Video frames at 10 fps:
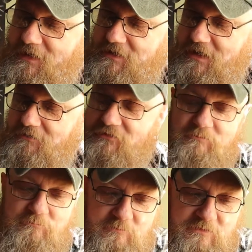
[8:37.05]
You know, there's
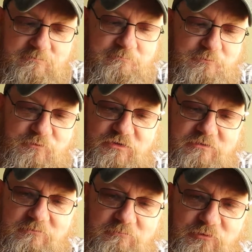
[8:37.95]

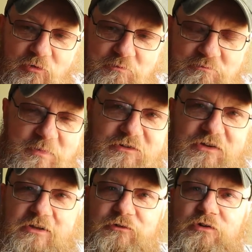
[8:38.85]
sort of
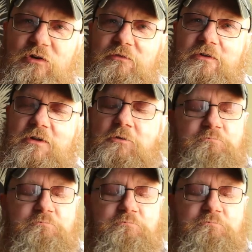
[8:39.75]
biscuit and toffee,